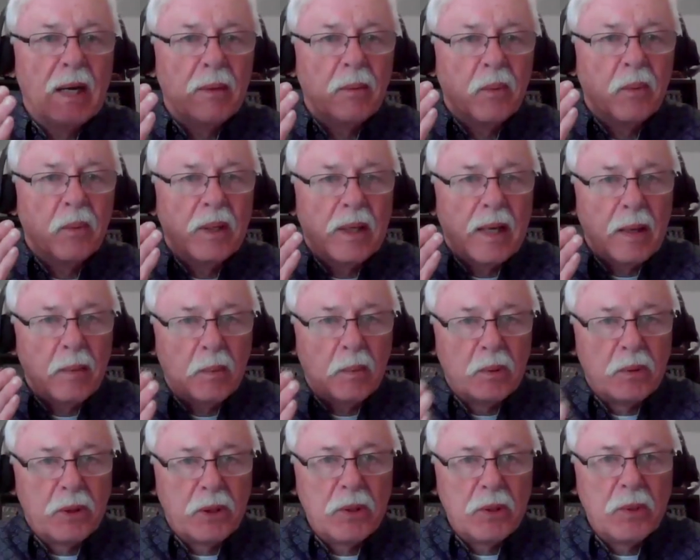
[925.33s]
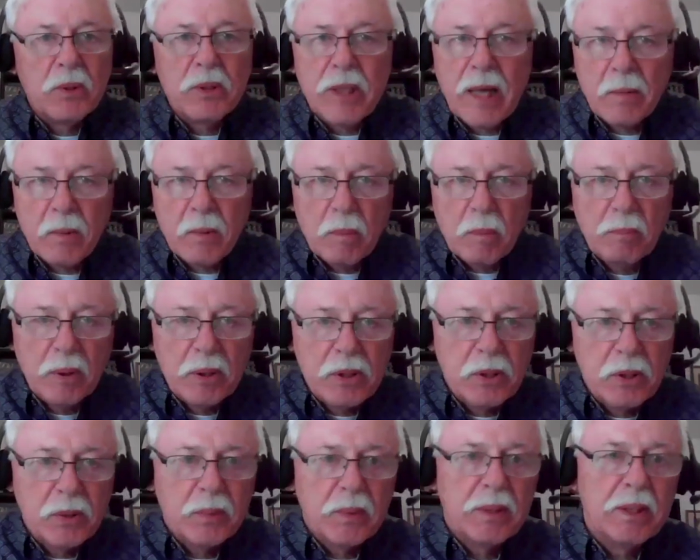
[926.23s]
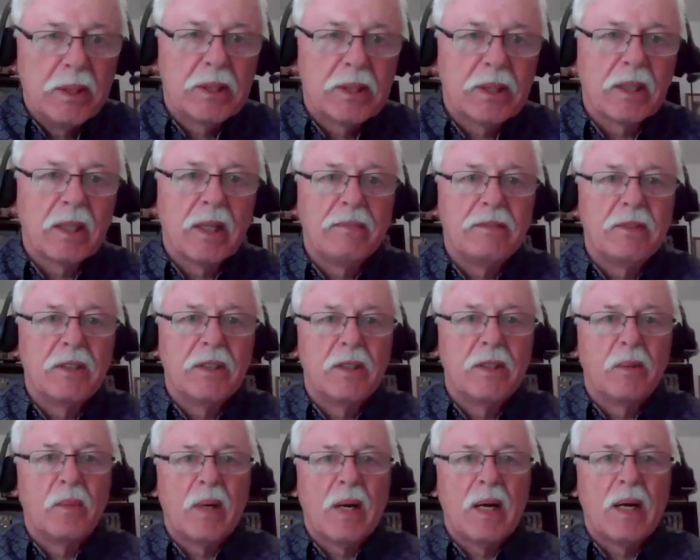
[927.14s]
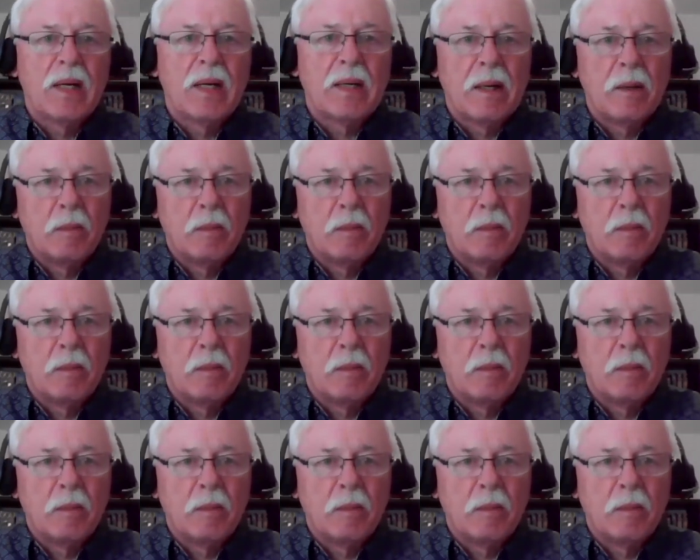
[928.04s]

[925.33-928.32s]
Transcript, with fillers: what I will do is I will put you in this cleft of the rock.